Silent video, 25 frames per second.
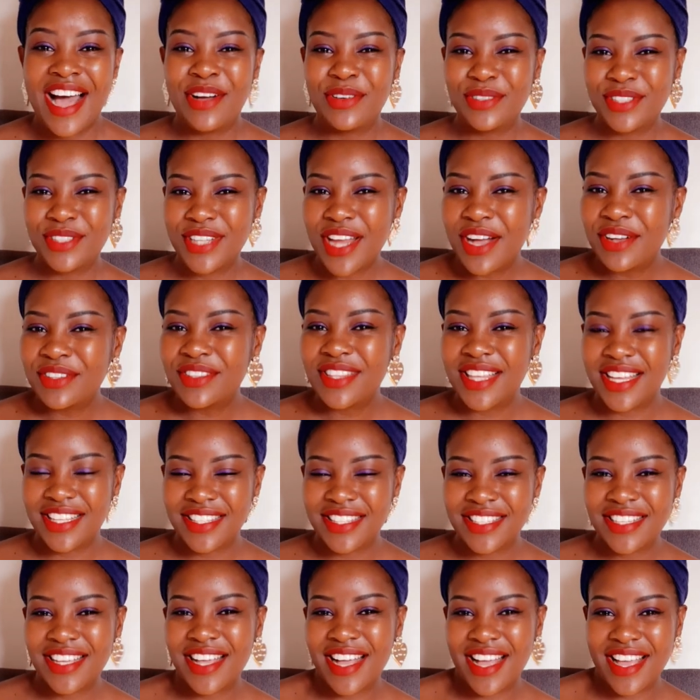I will doubt
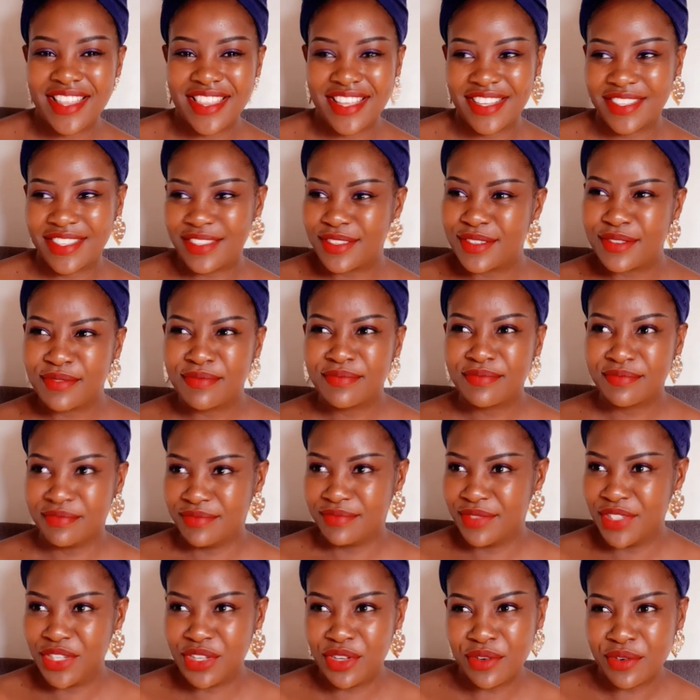that guy that
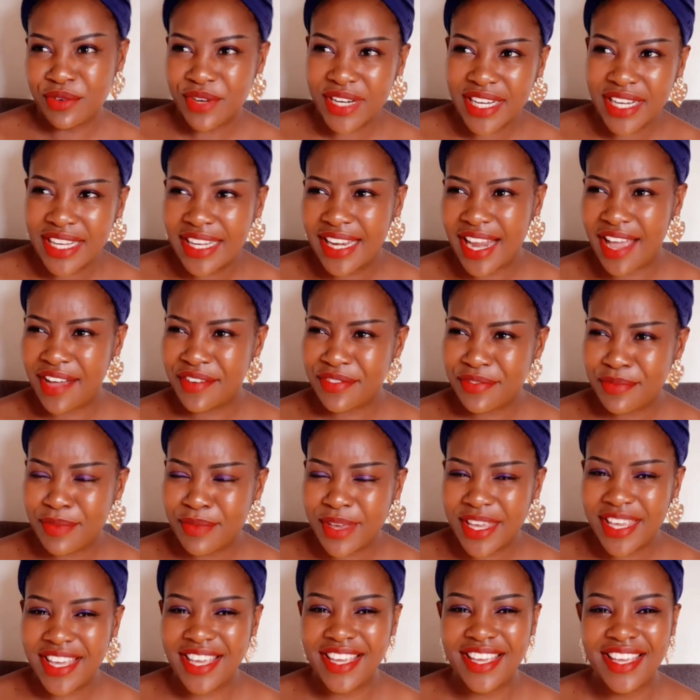do you really love
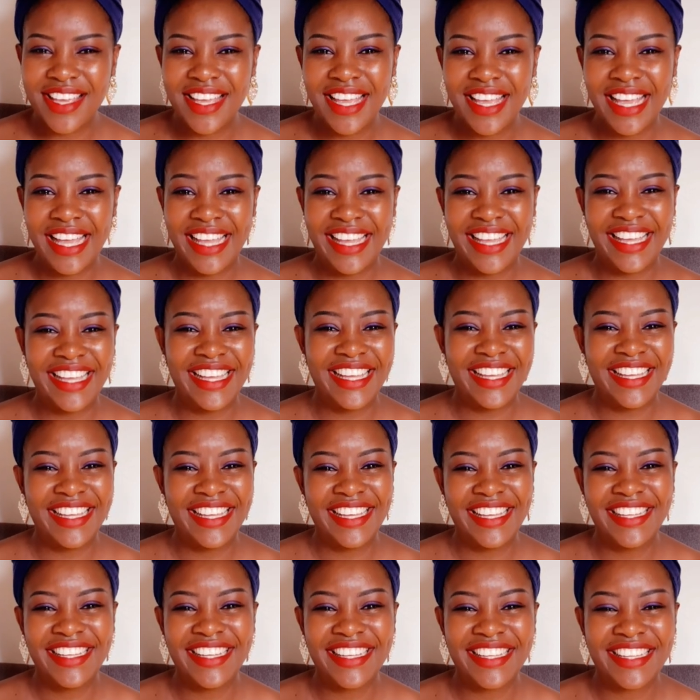me?
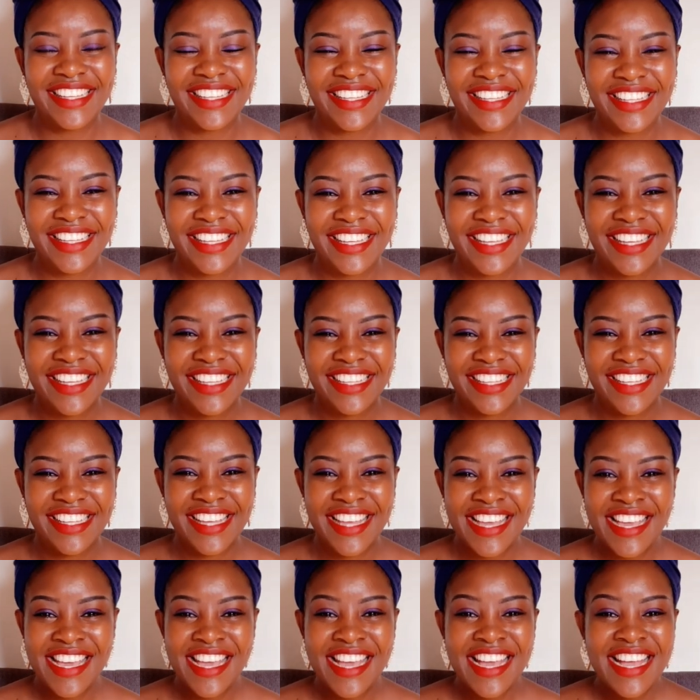that
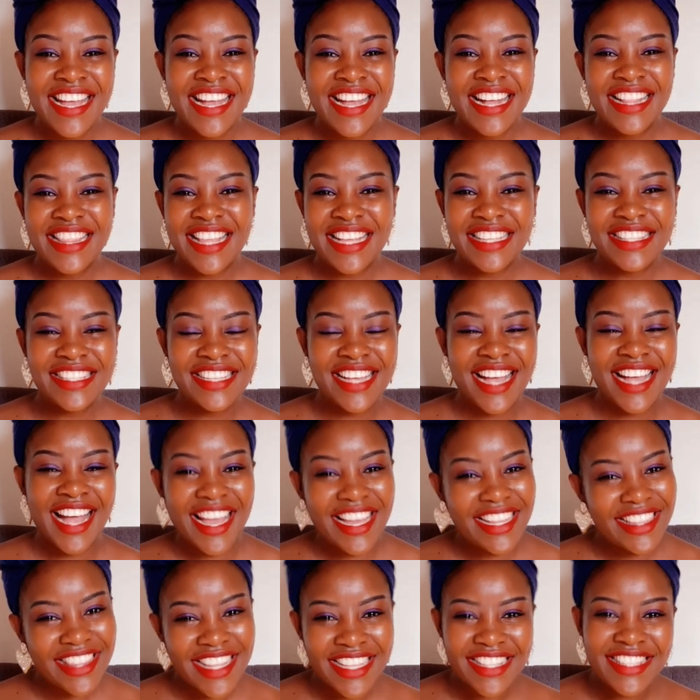
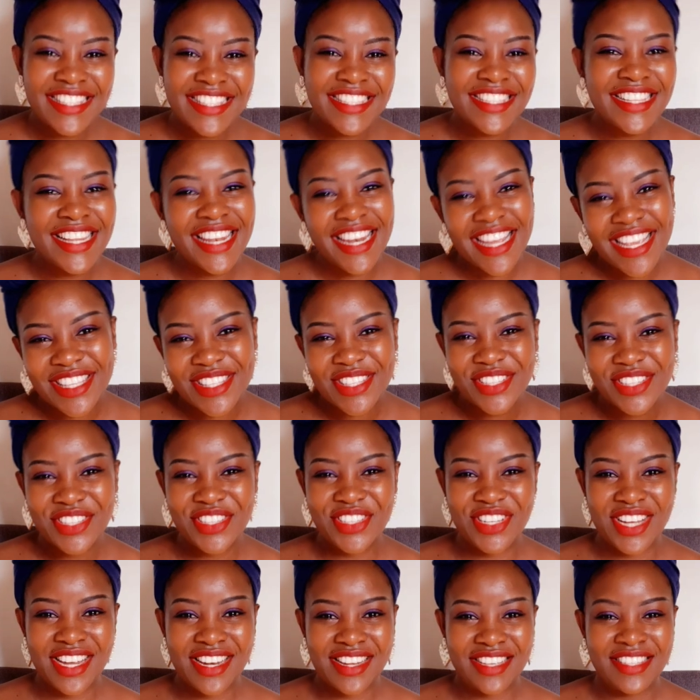kind, that little
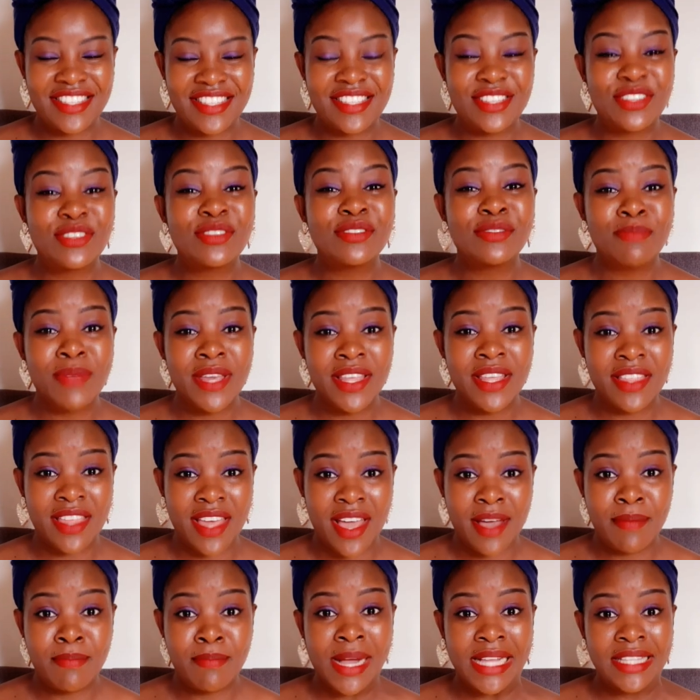jealousy should be
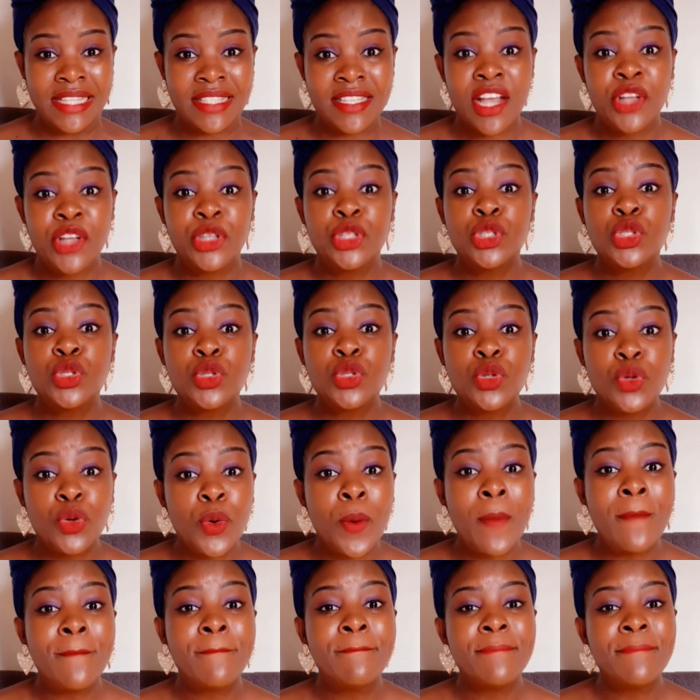there, but
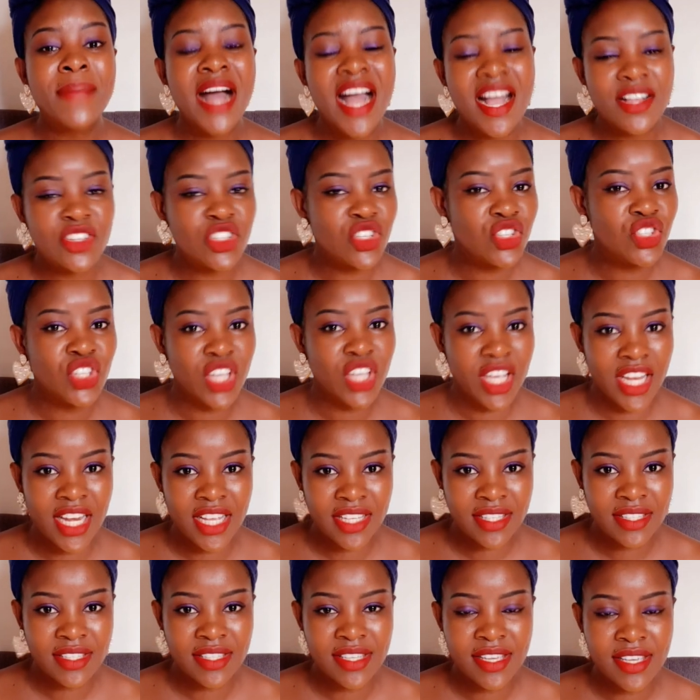too much
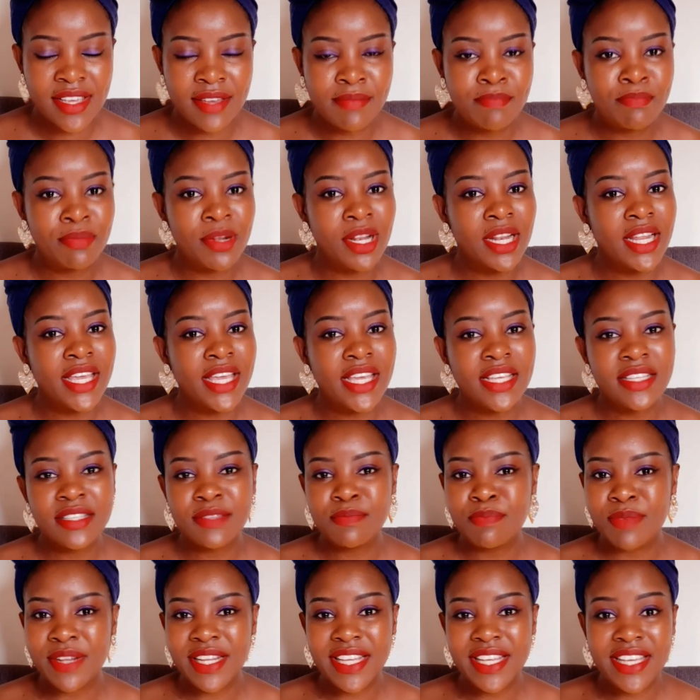jealousy,
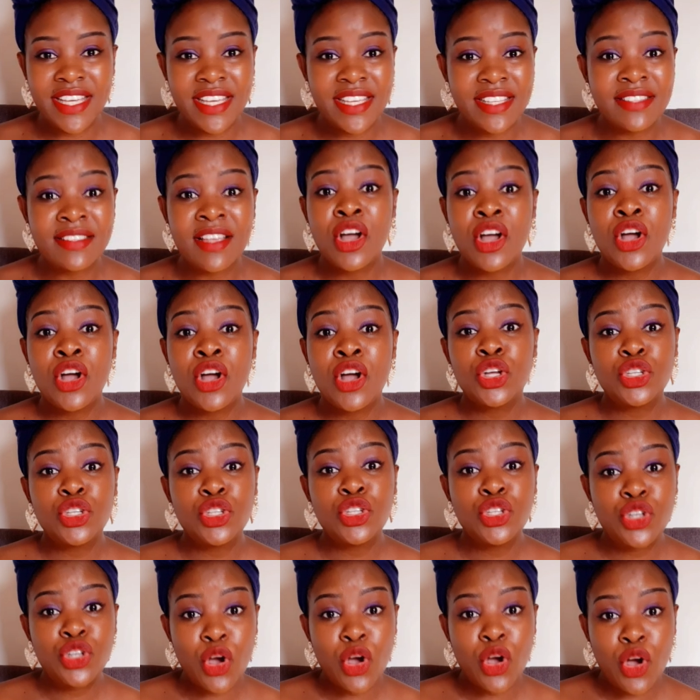please, please
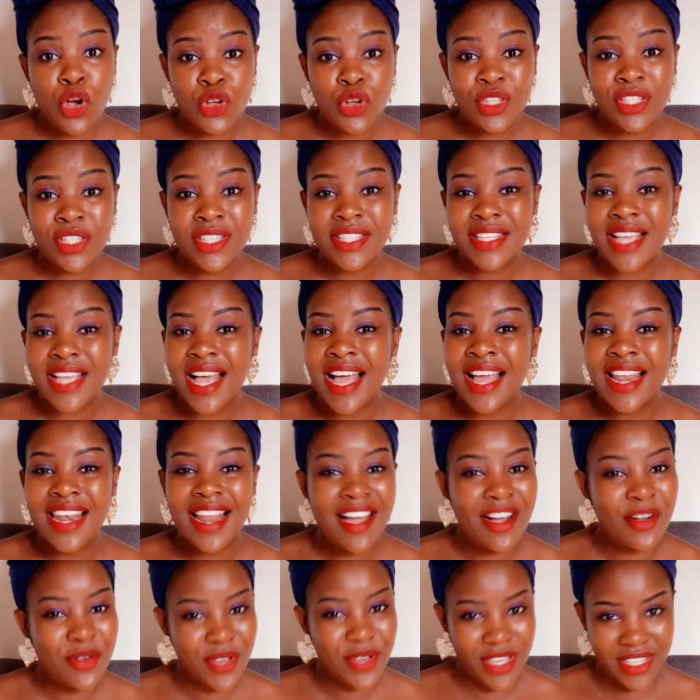don't
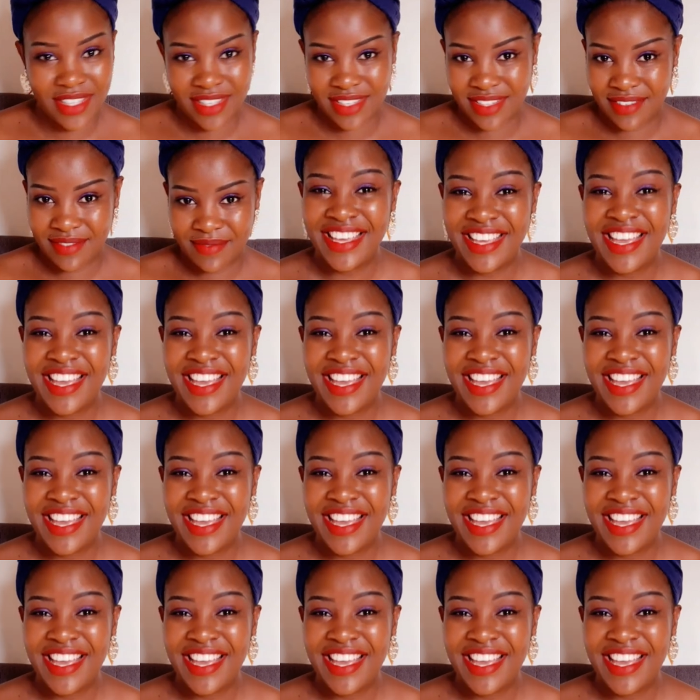allow it.